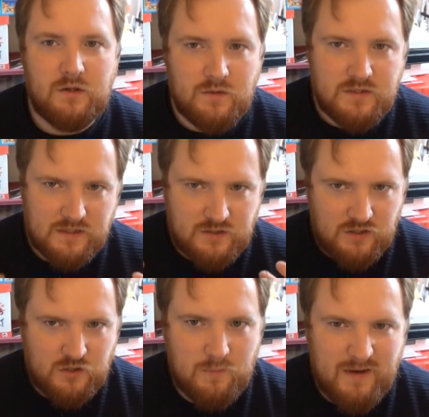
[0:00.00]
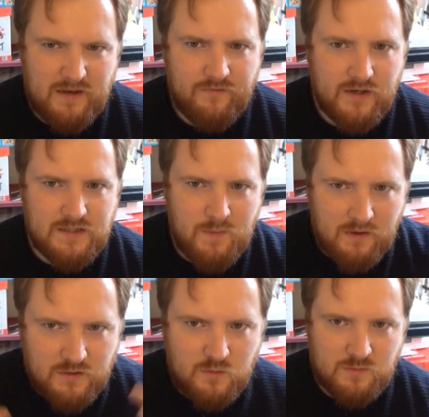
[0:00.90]
It's going to be a different
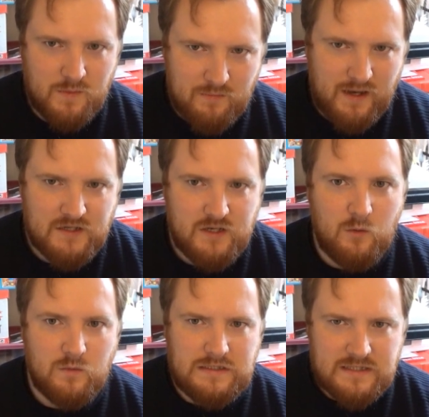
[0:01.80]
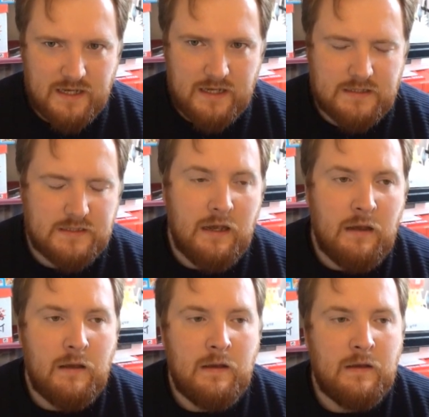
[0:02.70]
experience once people actually go and see it.